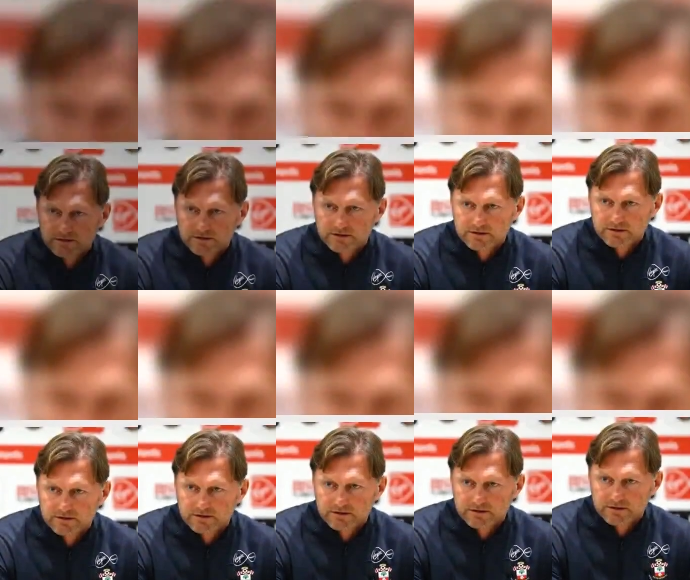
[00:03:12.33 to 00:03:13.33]

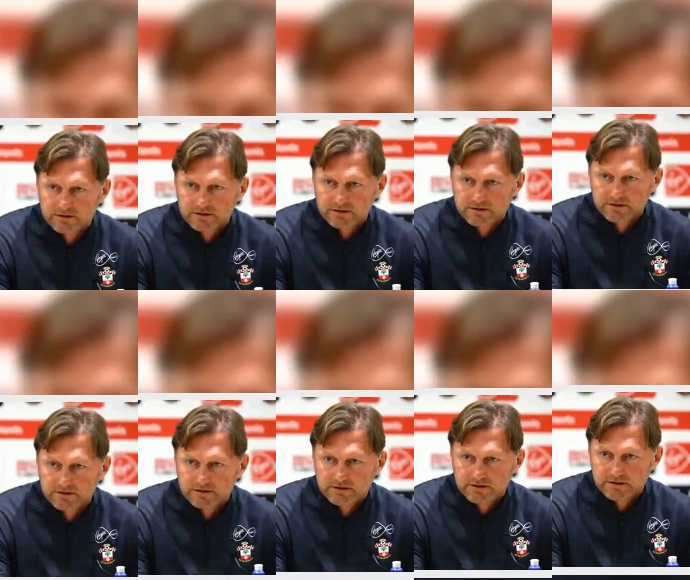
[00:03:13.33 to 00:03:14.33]

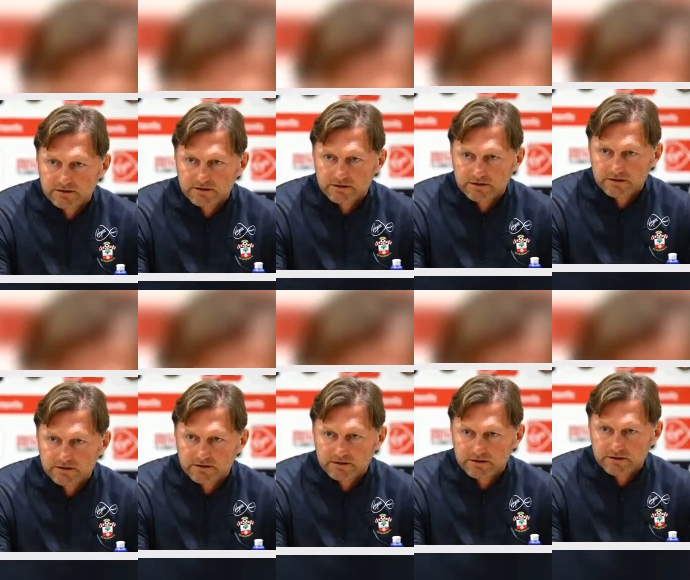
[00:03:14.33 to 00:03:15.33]

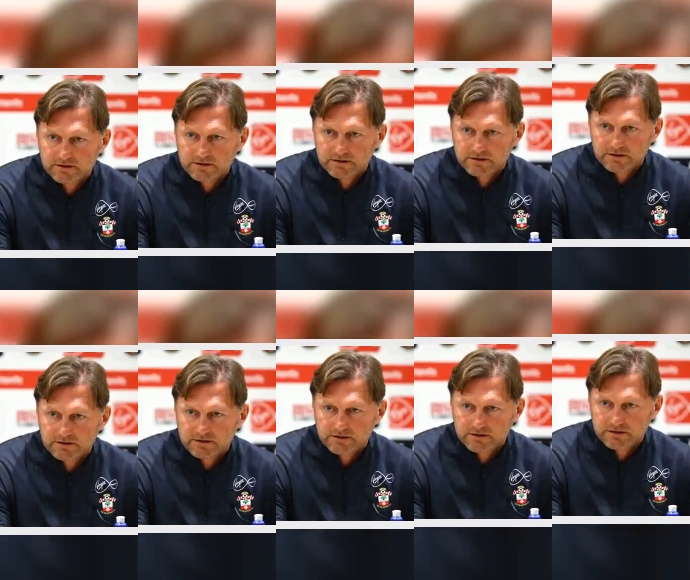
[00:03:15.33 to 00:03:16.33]

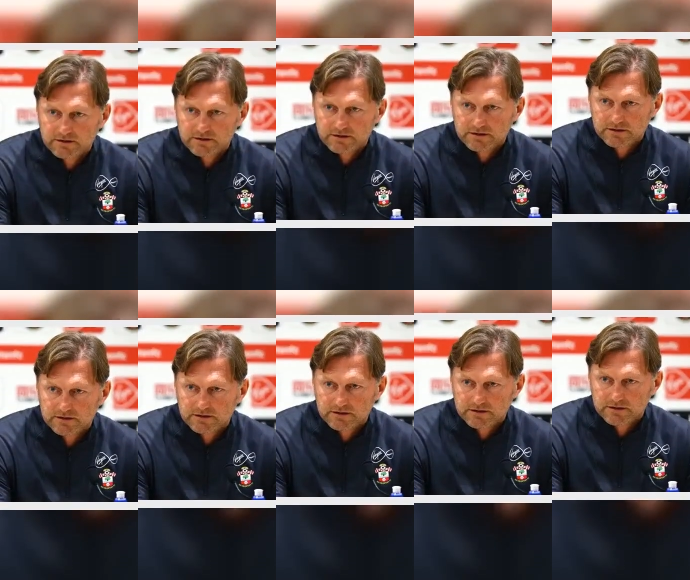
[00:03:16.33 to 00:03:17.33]

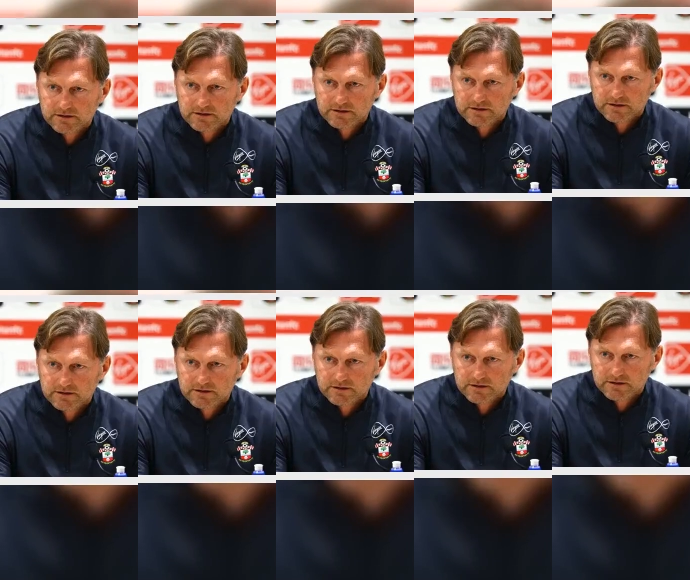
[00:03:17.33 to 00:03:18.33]
Nobody speaks.